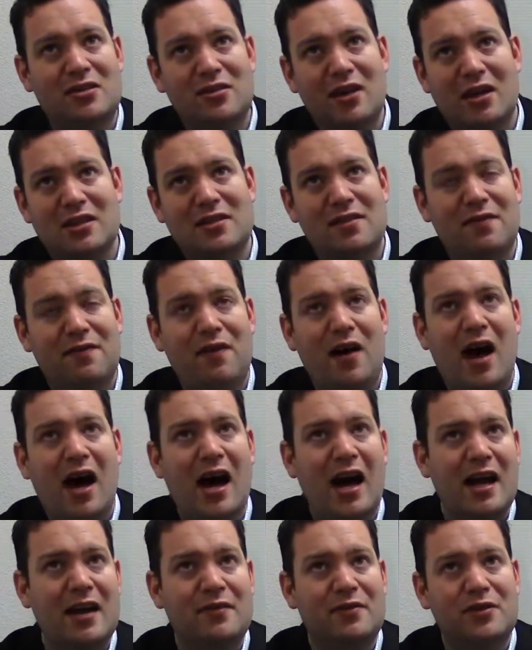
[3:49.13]

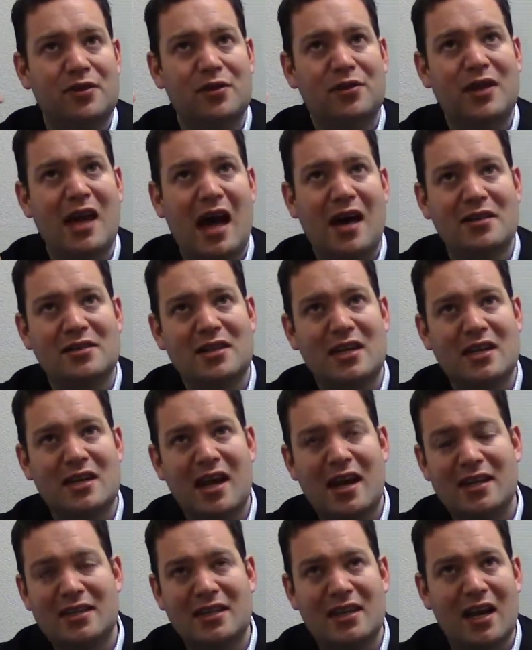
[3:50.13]
2005, 2000,
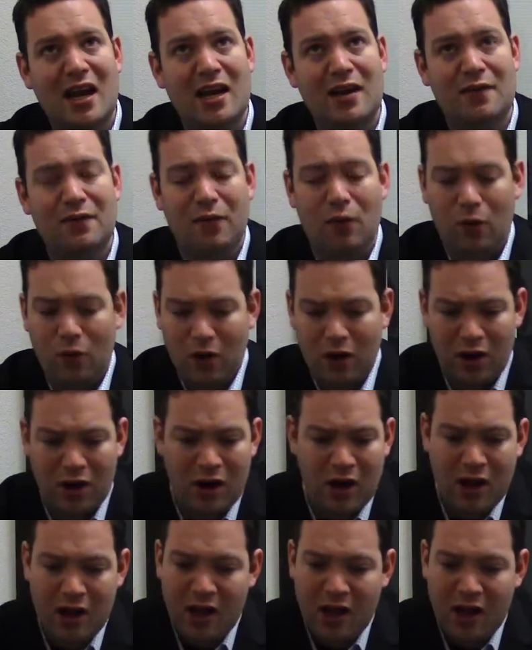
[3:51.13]
1994.